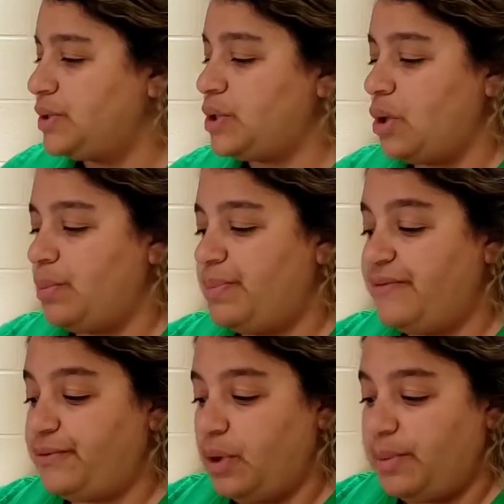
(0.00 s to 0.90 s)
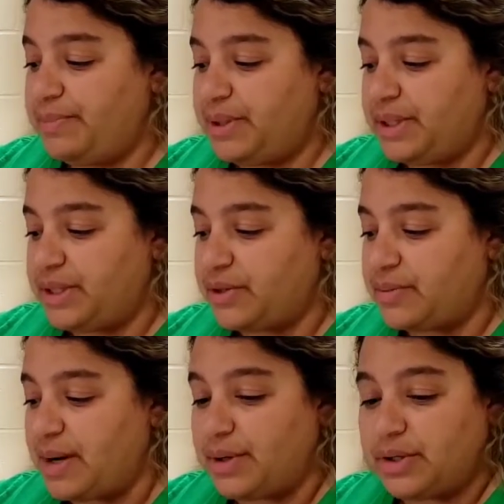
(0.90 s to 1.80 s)
So before we put the
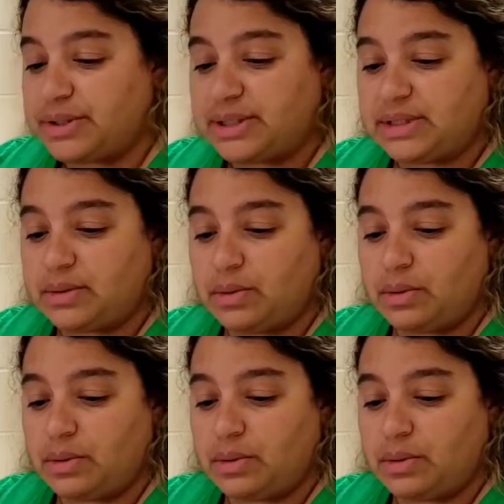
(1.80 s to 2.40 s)
thermometers,